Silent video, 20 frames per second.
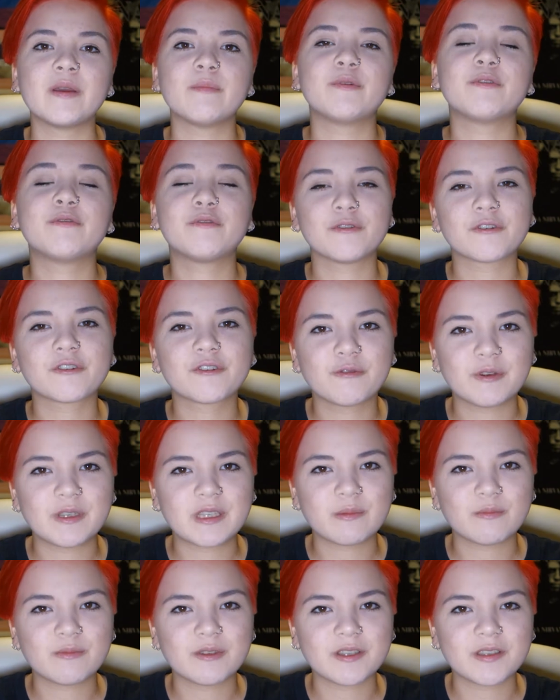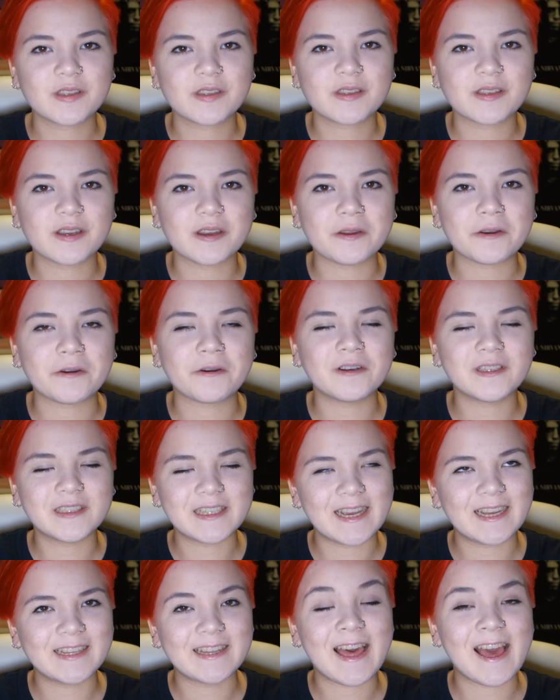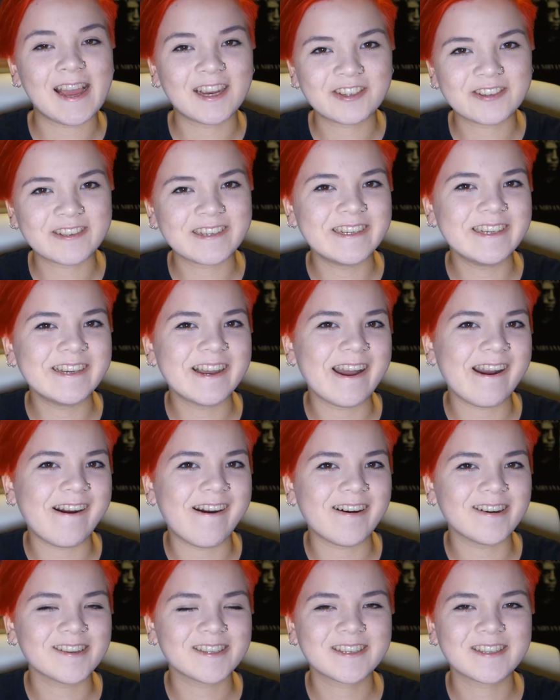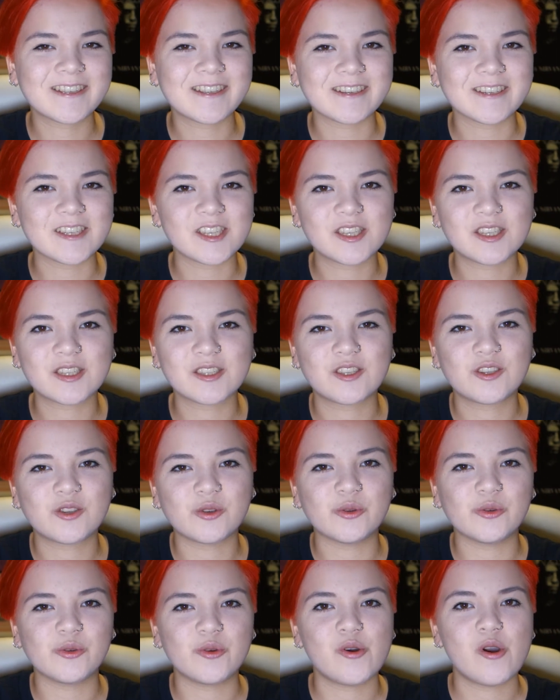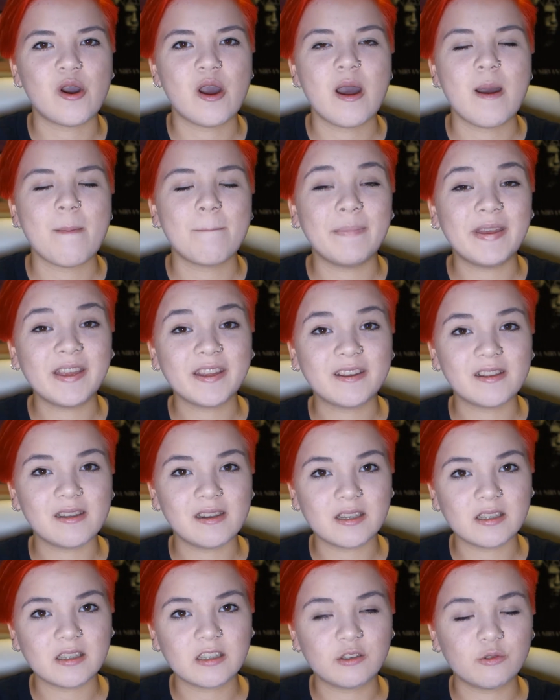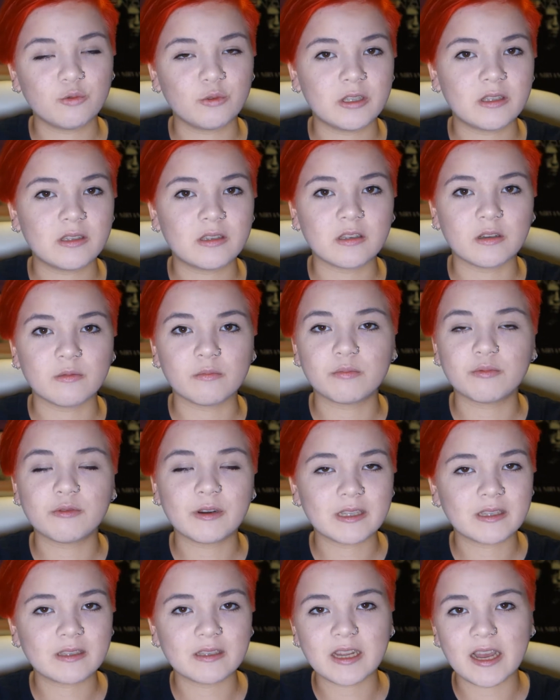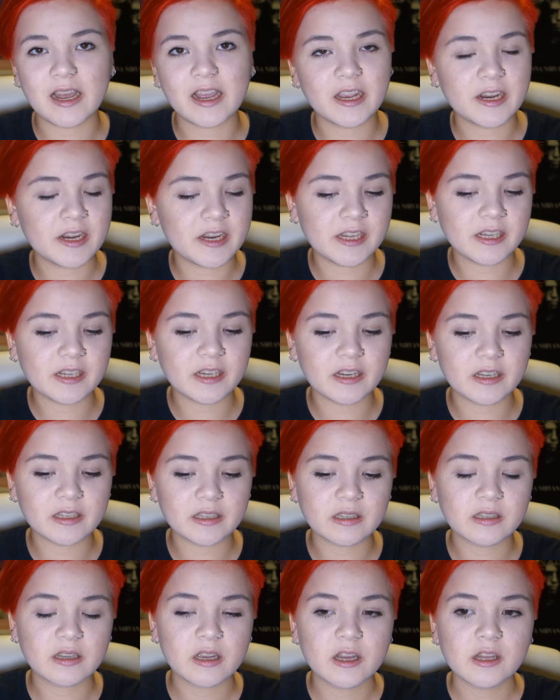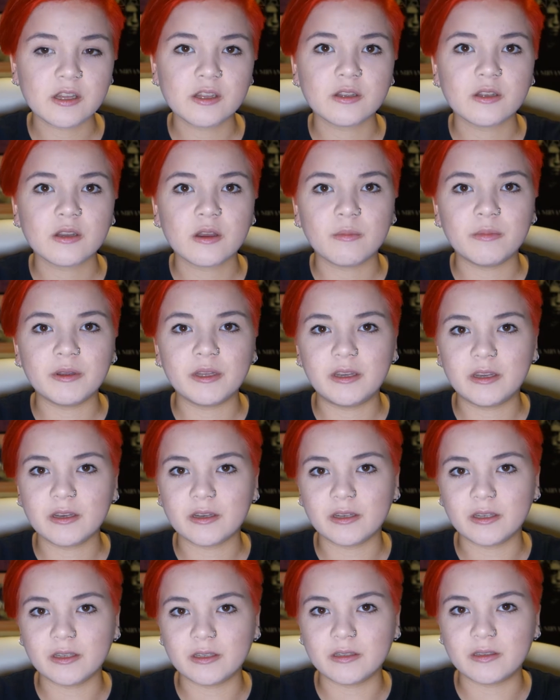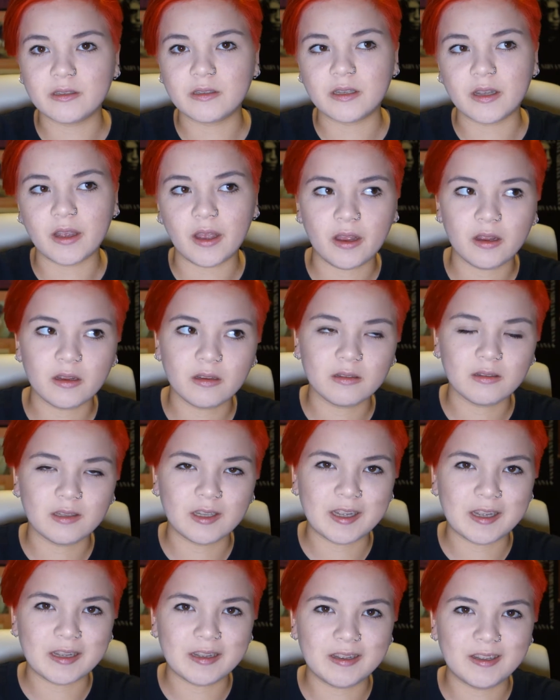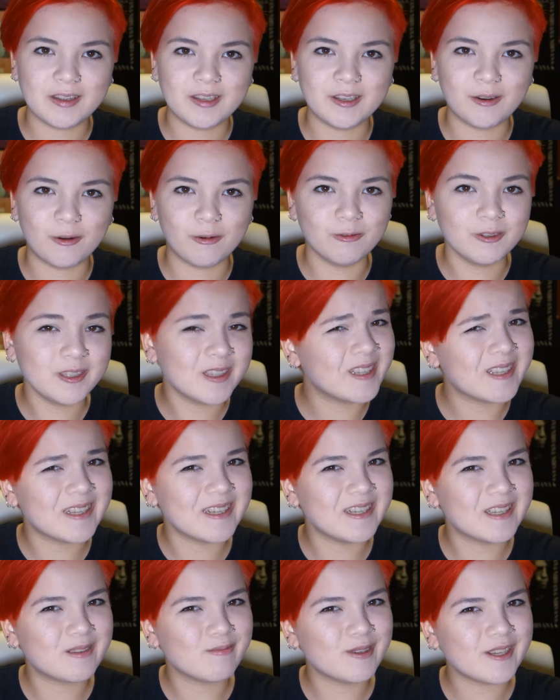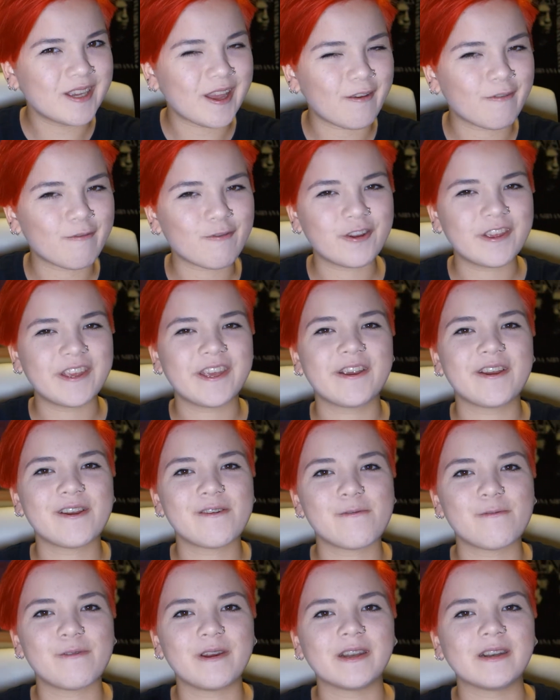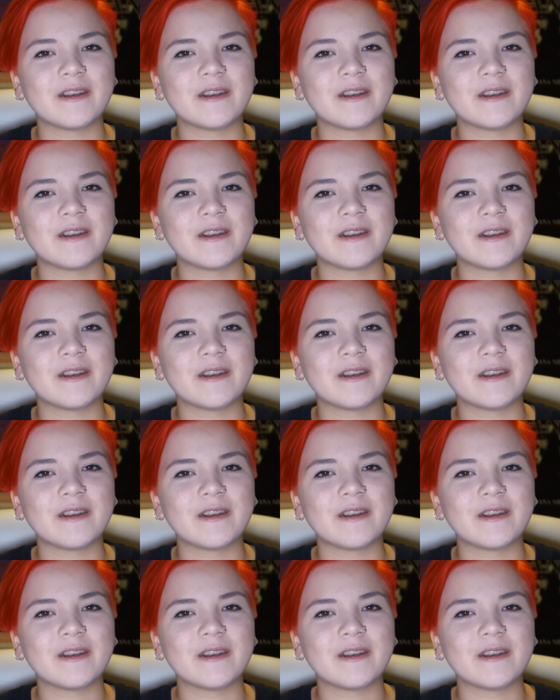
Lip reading: Before Christmas, her dad actually asked us to make a list with some present ideas because yeah, he only sees me every year